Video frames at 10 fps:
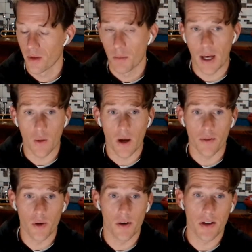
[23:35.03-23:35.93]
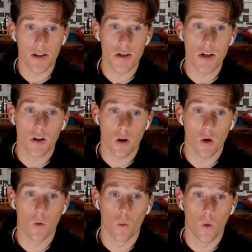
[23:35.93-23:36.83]
By the way, if you have not seen
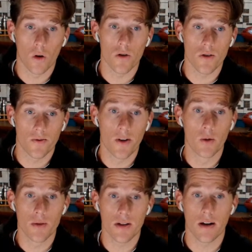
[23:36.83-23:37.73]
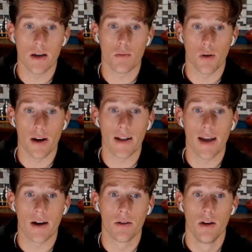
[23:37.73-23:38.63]
Kurt Warner's film study
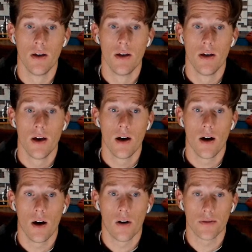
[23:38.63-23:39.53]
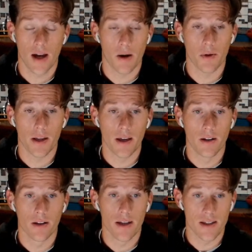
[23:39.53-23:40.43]
breakdown of Tyreek
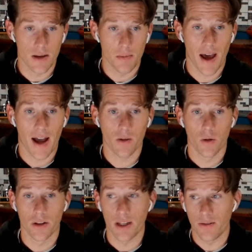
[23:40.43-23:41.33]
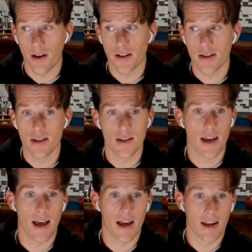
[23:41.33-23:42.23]
Hill and his impact on defenses
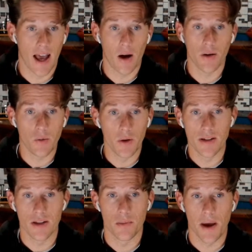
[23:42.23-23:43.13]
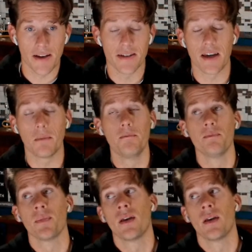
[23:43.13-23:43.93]
and how he wins in the passing game,